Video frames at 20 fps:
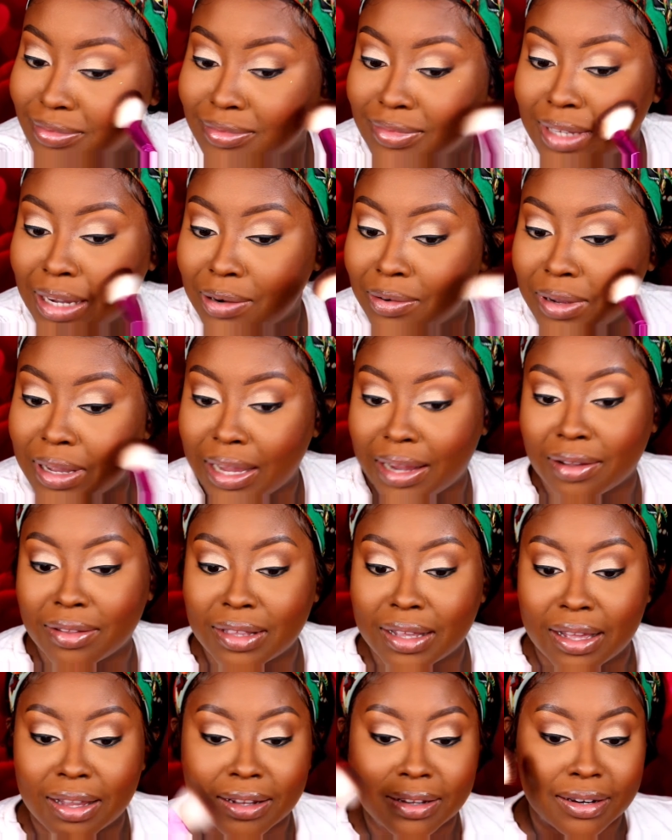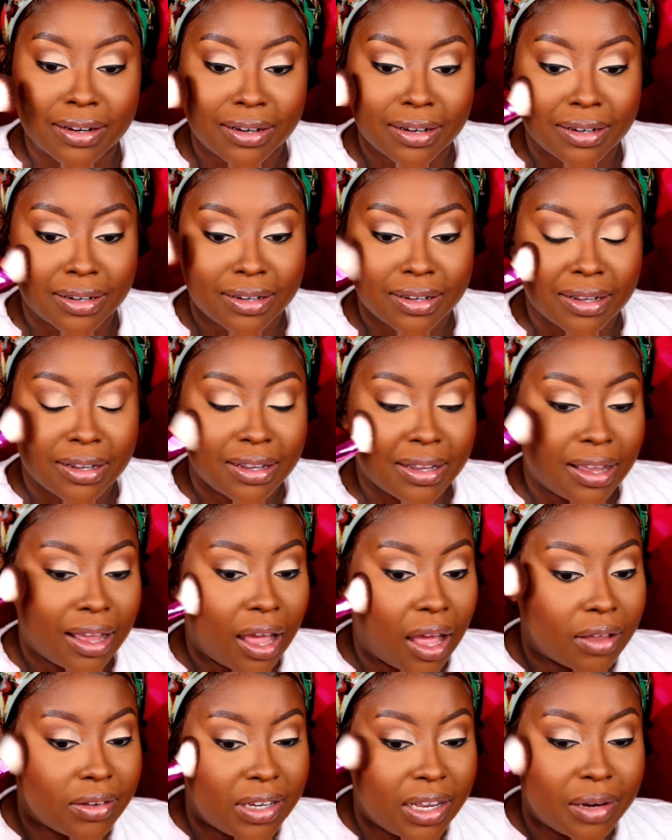Don't care the color.
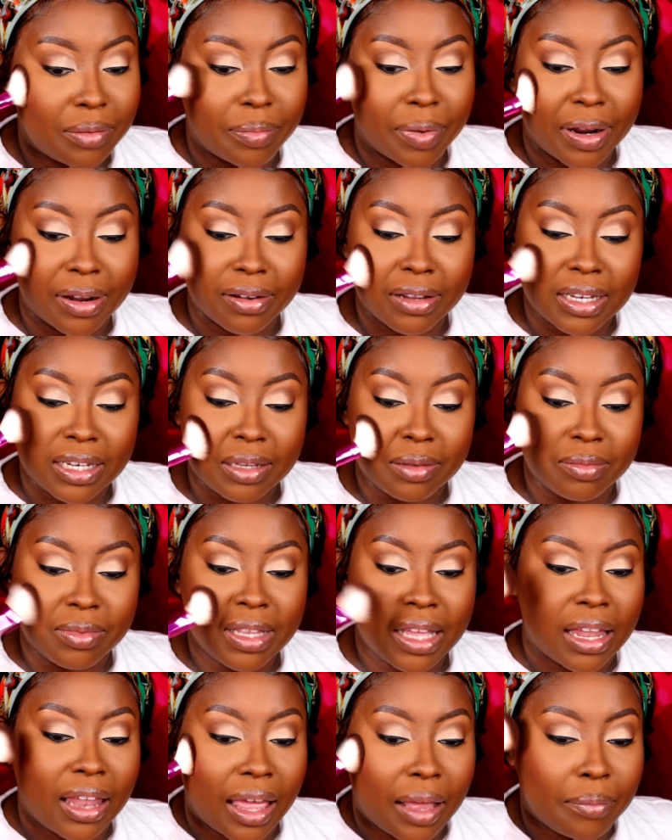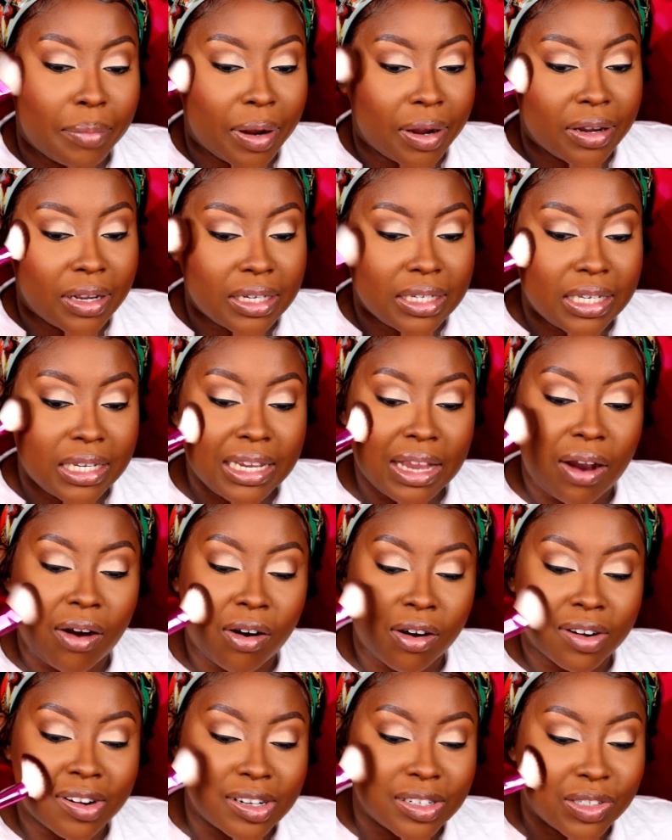Done burgundy. Yeah, like burgundy,
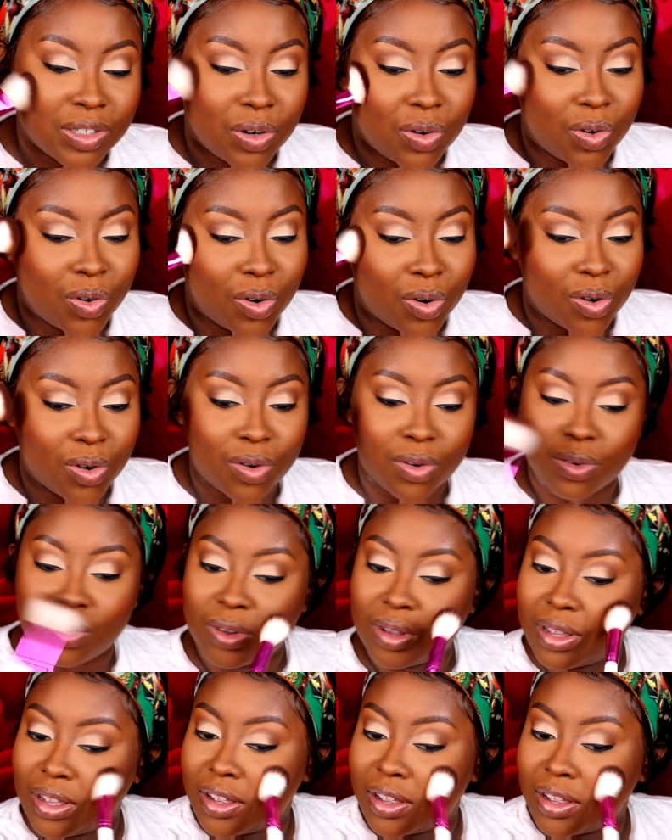orange, coral.